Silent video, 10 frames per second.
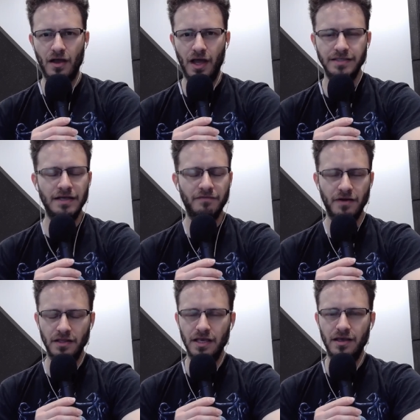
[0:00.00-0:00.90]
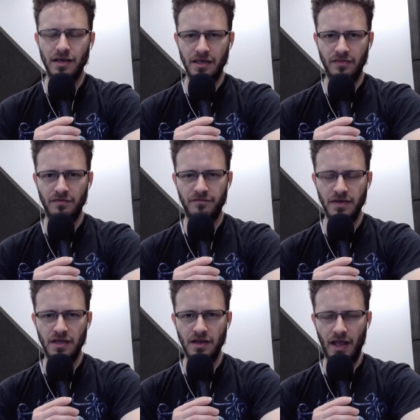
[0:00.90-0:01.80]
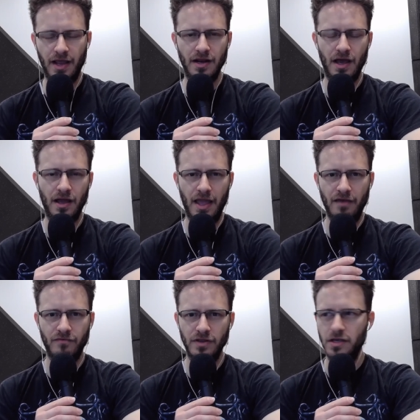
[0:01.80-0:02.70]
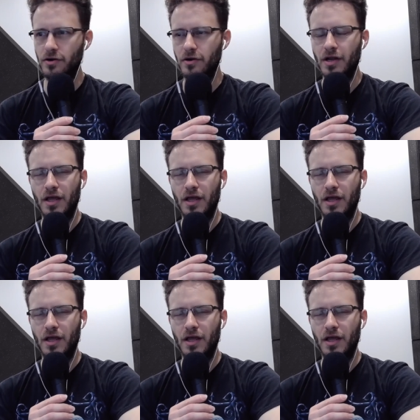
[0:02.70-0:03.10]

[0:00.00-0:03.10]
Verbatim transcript: I definitely get the vegan eggnog every year.